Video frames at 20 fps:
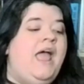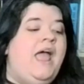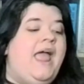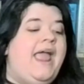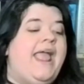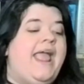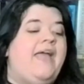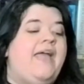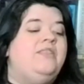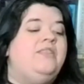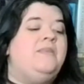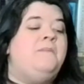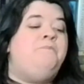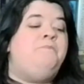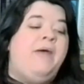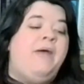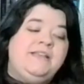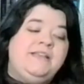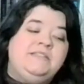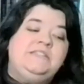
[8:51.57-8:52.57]
And the
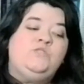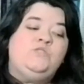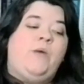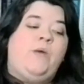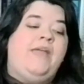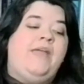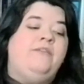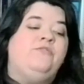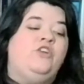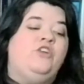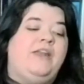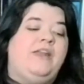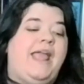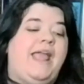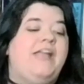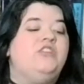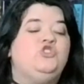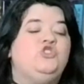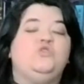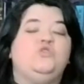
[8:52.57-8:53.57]
best way for an
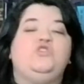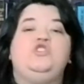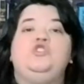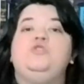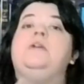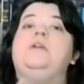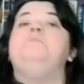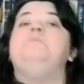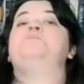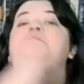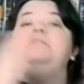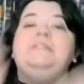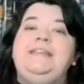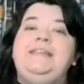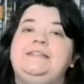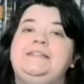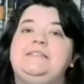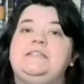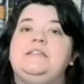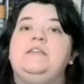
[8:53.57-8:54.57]
angel to
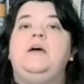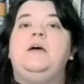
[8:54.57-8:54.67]
complete